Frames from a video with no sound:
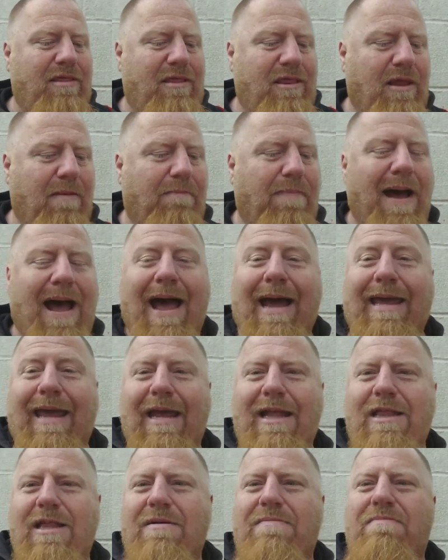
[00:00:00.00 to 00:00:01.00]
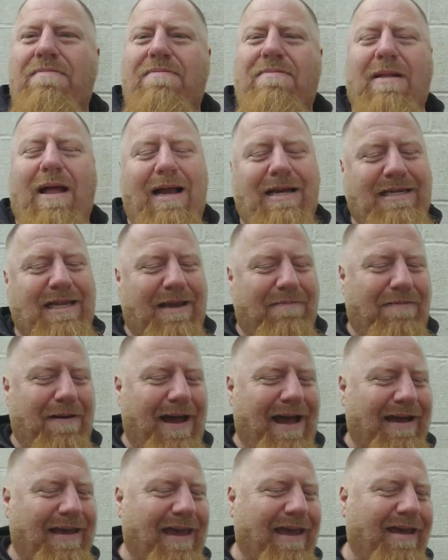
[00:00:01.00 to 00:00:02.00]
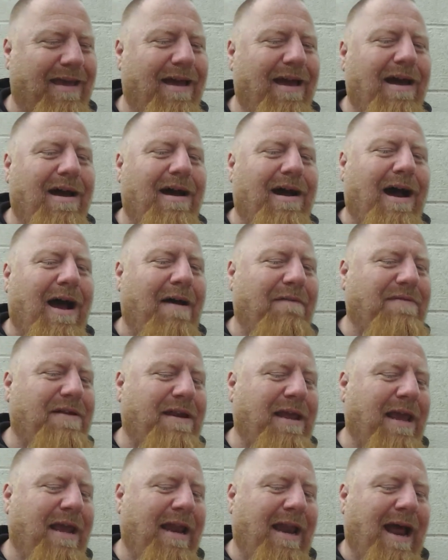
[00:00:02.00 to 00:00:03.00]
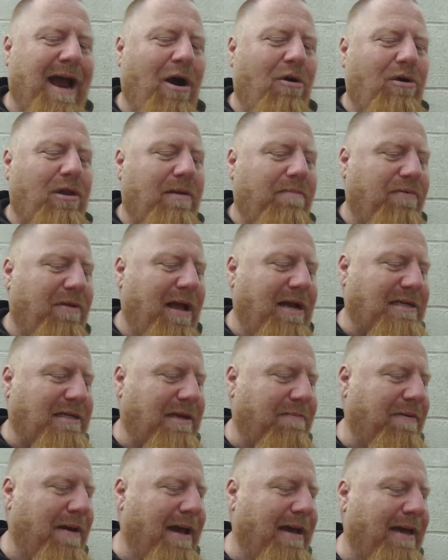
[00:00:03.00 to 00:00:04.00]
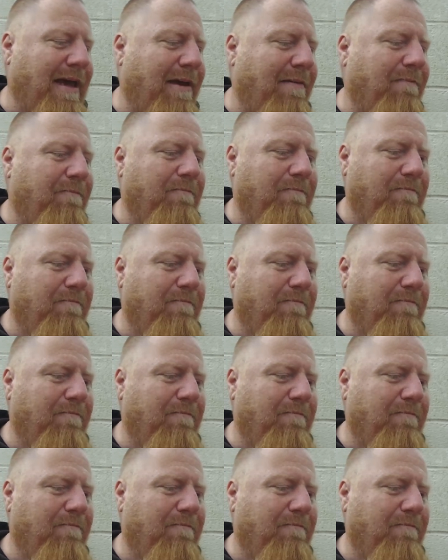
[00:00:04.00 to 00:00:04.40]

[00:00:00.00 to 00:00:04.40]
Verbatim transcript: the packing, the plastic packing, I have to take it out of the plastic packing.